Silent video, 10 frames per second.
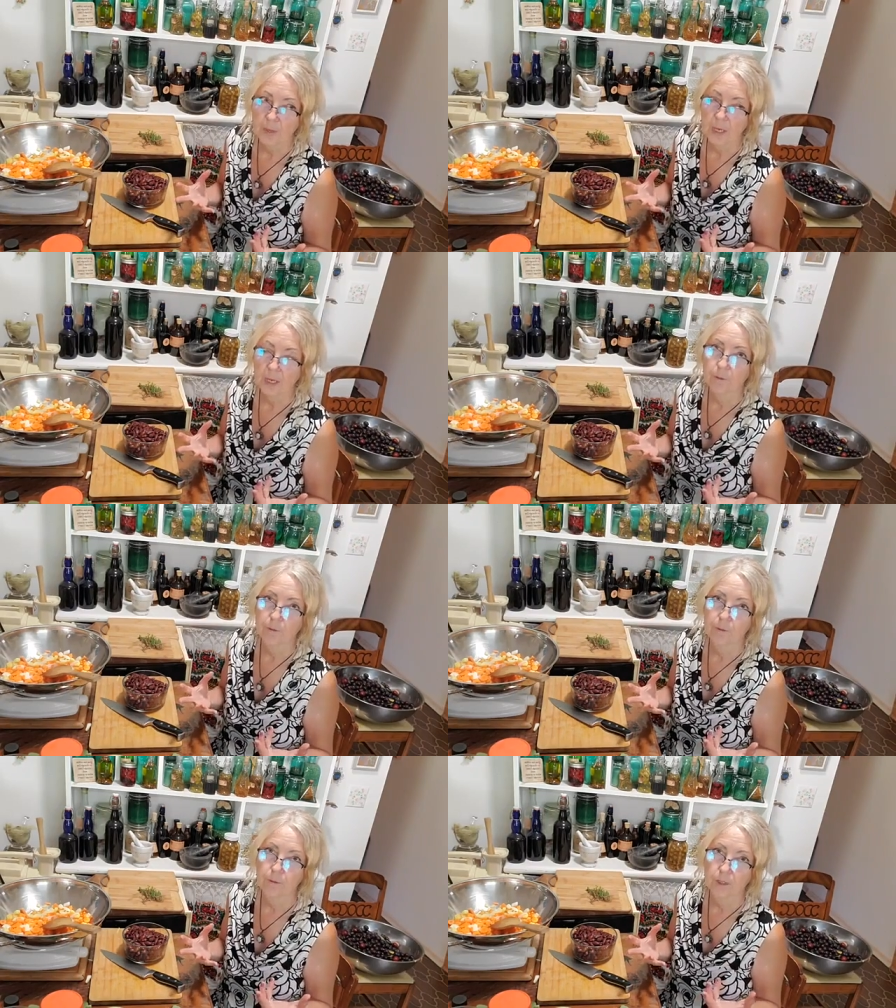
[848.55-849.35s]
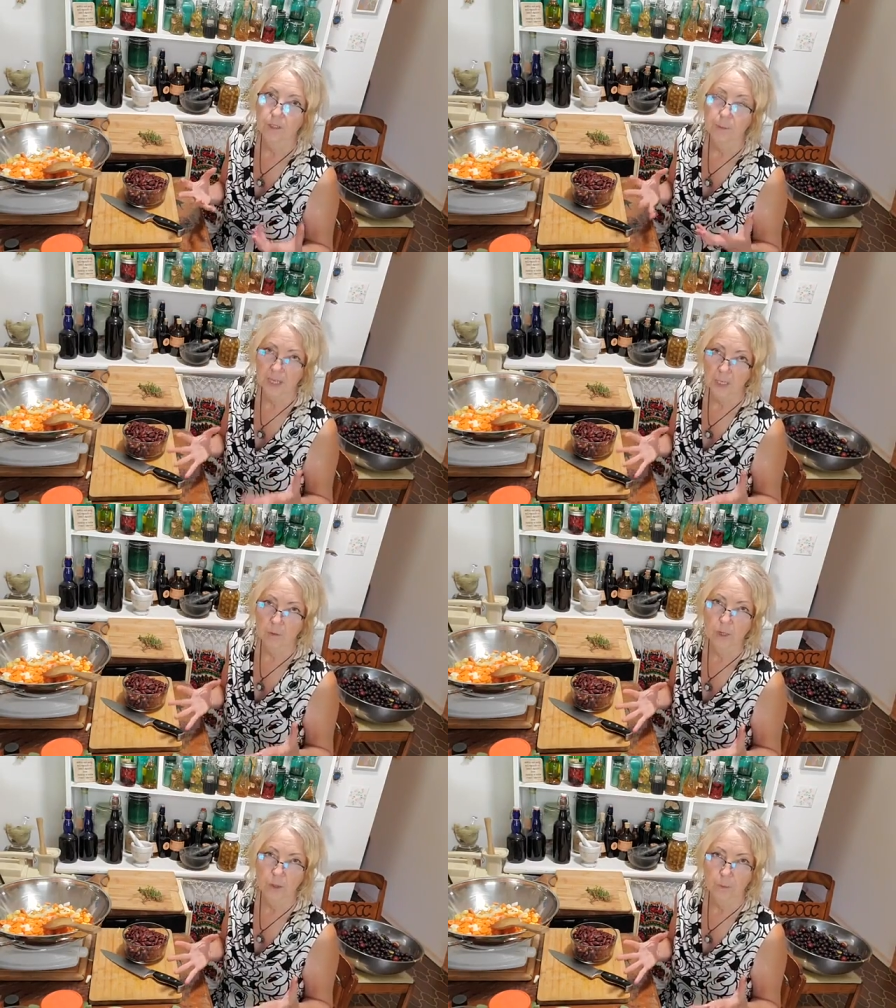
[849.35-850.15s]
if depending on
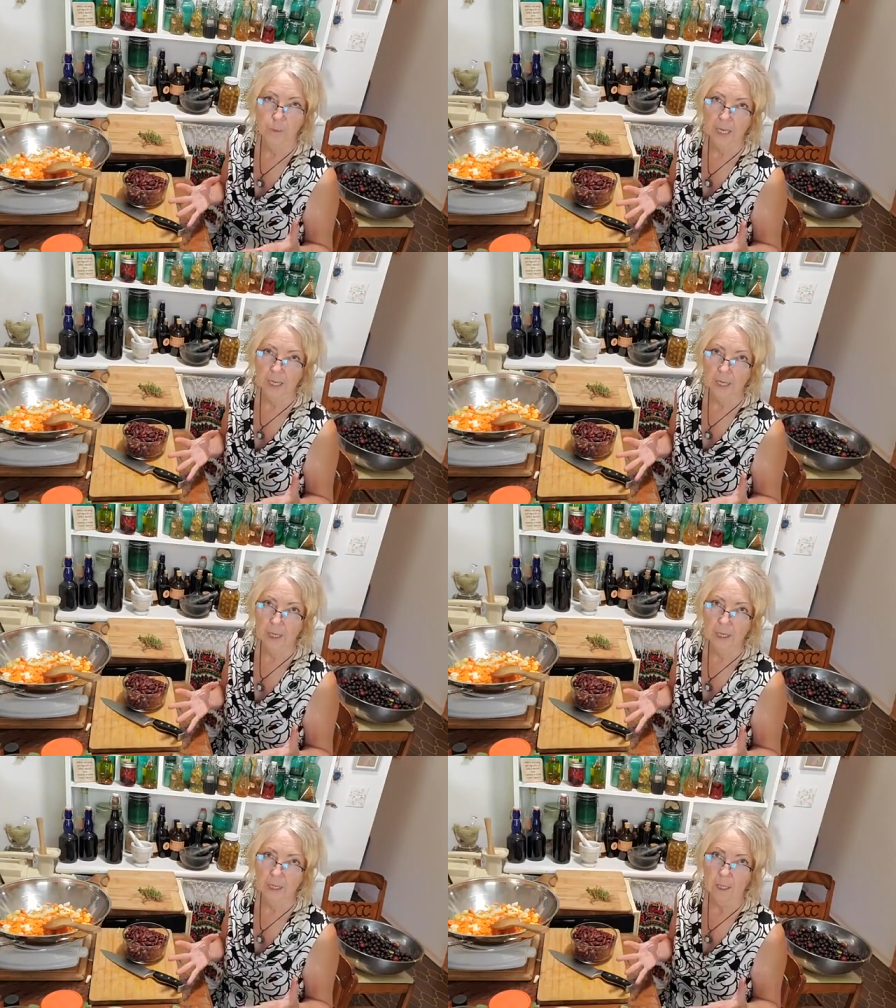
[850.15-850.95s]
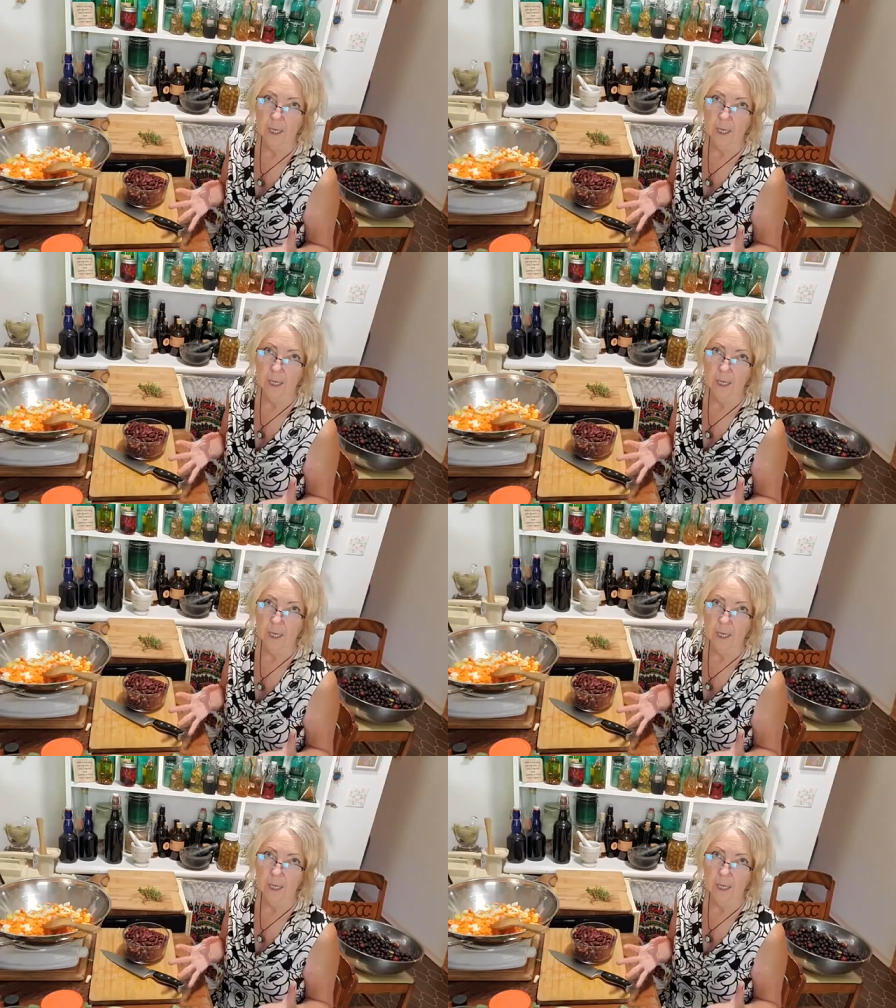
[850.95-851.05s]
what you're making,